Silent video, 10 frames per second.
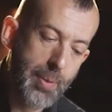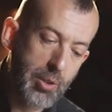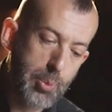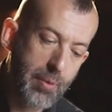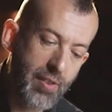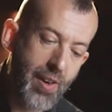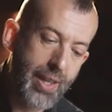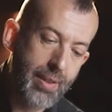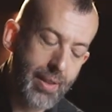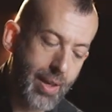to be able to
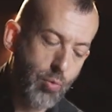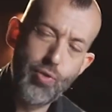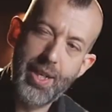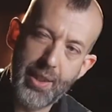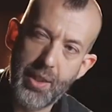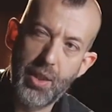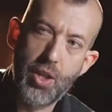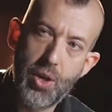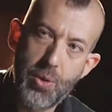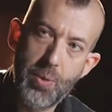provide that really
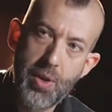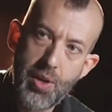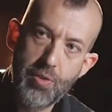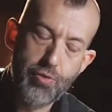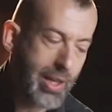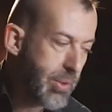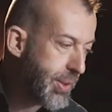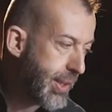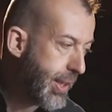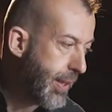low
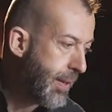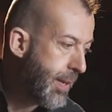frequency.